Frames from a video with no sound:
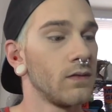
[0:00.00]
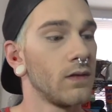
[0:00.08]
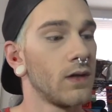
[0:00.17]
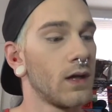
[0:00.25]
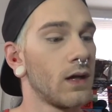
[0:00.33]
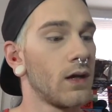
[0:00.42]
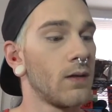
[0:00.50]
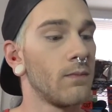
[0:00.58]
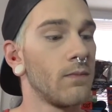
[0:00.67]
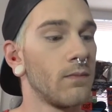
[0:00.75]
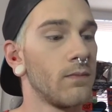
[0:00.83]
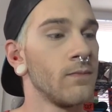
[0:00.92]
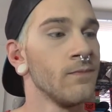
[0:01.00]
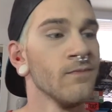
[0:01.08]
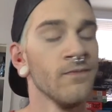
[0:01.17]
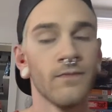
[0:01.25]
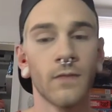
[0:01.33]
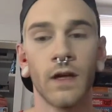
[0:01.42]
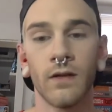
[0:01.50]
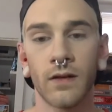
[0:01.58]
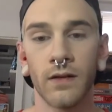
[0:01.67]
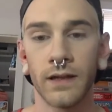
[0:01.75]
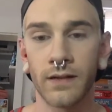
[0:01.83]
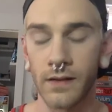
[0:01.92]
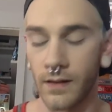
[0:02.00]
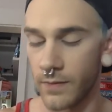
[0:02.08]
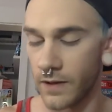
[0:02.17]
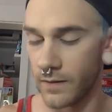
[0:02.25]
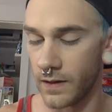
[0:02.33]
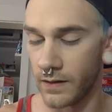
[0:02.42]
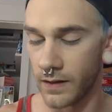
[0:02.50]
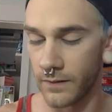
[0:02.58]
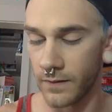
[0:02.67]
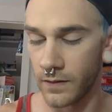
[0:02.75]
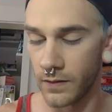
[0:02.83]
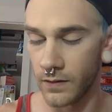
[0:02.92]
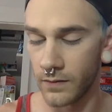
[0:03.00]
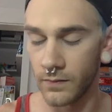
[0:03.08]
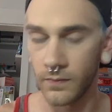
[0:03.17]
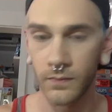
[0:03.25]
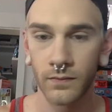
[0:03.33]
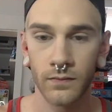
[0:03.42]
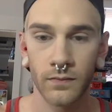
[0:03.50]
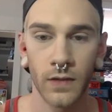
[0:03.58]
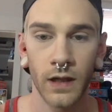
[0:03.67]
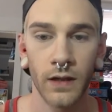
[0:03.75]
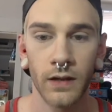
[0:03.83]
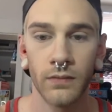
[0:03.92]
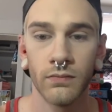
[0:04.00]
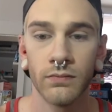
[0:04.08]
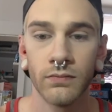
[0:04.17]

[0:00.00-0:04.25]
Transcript: I also like to set my face after I